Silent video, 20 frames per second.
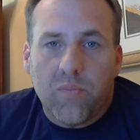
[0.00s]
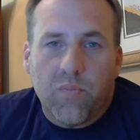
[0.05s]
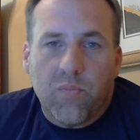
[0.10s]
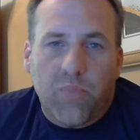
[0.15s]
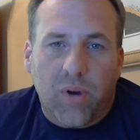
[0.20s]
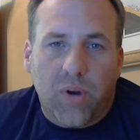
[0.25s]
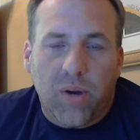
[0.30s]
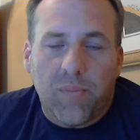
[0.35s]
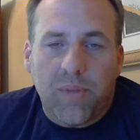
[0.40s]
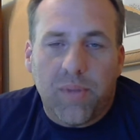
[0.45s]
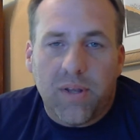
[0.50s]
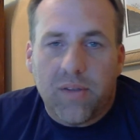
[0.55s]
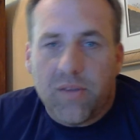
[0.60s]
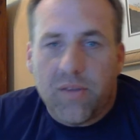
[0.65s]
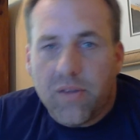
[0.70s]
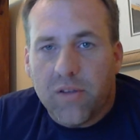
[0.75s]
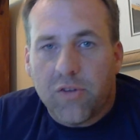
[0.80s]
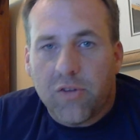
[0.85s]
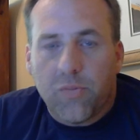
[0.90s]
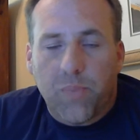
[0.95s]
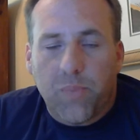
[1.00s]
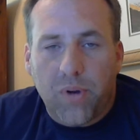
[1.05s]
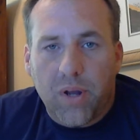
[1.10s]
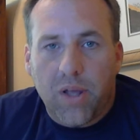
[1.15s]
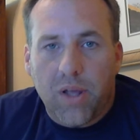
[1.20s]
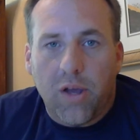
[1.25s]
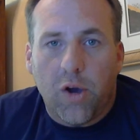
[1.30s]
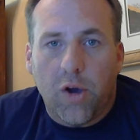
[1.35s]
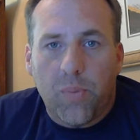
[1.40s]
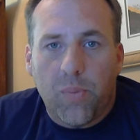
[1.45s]
apartment looks
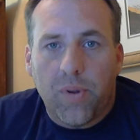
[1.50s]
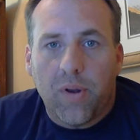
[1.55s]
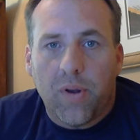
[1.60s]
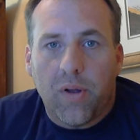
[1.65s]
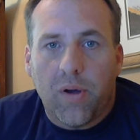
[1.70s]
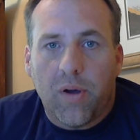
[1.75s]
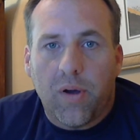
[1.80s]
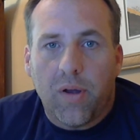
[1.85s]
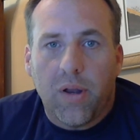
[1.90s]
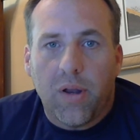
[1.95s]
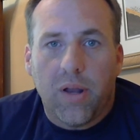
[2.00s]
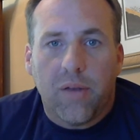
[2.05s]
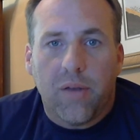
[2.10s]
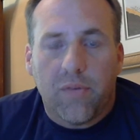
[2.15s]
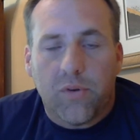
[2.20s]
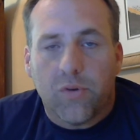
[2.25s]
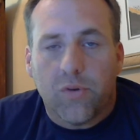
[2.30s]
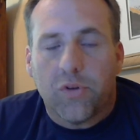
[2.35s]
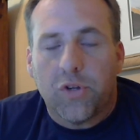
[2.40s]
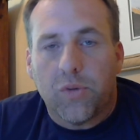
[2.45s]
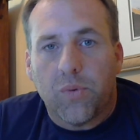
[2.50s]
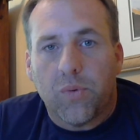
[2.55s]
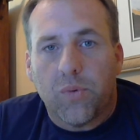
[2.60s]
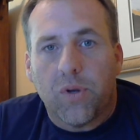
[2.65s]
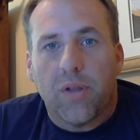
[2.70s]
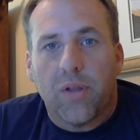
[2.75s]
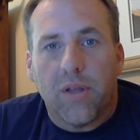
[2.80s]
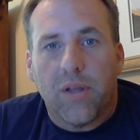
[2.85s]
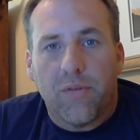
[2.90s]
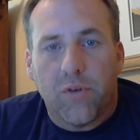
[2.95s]
pretty open on it. Of course, you want
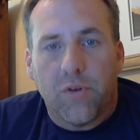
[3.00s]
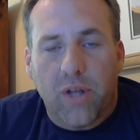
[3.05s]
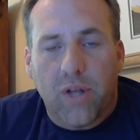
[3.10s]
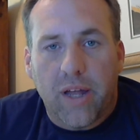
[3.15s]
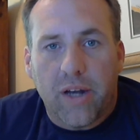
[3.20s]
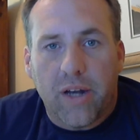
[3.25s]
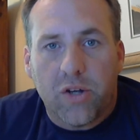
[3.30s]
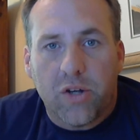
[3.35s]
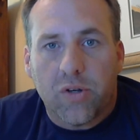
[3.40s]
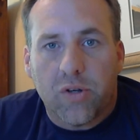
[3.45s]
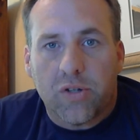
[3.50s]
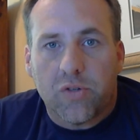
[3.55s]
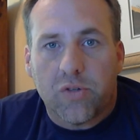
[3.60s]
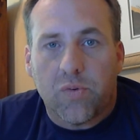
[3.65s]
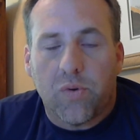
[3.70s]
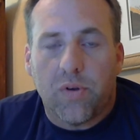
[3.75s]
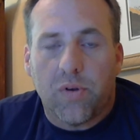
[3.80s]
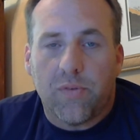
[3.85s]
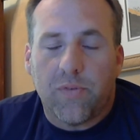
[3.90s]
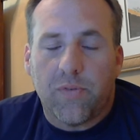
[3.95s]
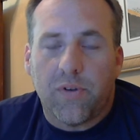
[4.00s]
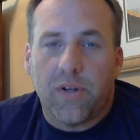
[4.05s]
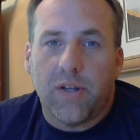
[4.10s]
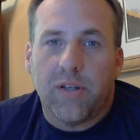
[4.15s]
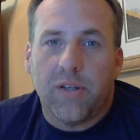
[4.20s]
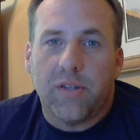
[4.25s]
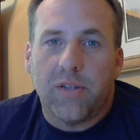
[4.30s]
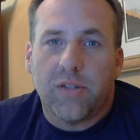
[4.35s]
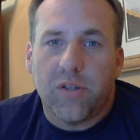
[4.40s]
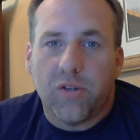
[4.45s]
to leave your ladder trucks toward the
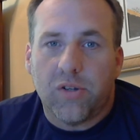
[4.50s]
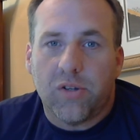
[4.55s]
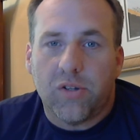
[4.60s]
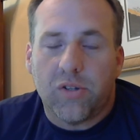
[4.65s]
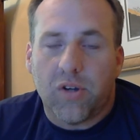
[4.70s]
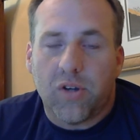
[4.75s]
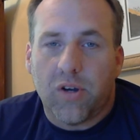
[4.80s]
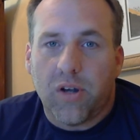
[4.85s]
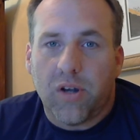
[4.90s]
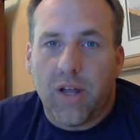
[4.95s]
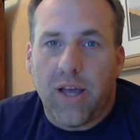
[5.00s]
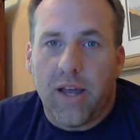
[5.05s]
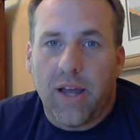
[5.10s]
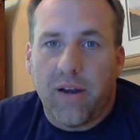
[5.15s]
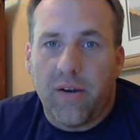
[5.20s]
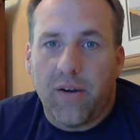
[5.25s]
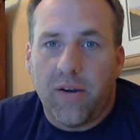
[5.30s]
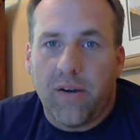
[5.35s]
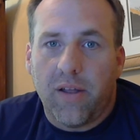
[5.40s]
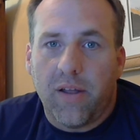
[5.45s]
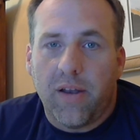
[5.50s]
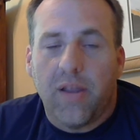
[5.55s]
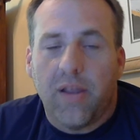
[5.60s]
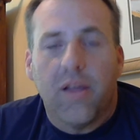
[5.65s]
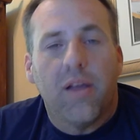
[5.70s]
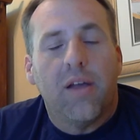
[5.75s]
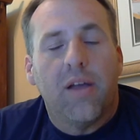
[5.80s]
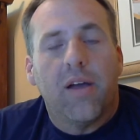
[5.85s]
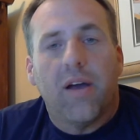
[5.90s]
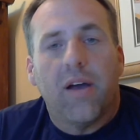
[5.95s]
front so you can start laddering
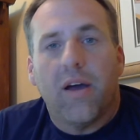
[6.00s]
it.